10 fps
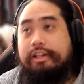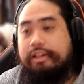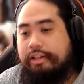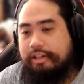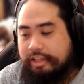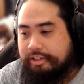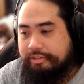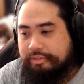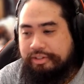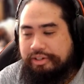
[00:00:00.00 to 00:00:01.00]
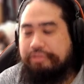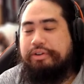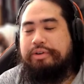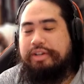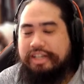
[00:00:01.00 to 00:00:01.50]
lucky, even
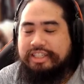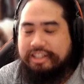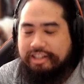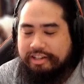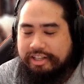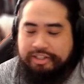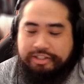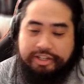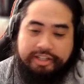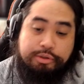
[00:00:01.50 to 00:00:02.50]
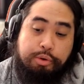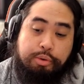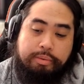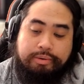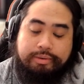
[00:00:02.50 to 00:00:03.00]
though it is lucky to get 2
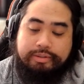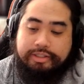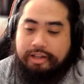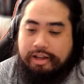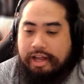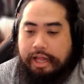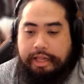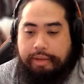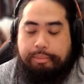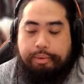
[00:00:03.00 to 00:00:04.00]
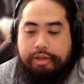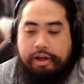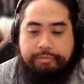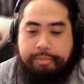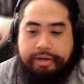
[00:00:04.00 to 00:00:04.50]
pulls, they were both
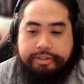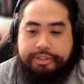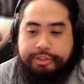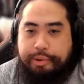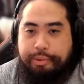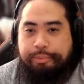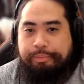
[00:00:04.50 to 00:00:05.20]
off banners, so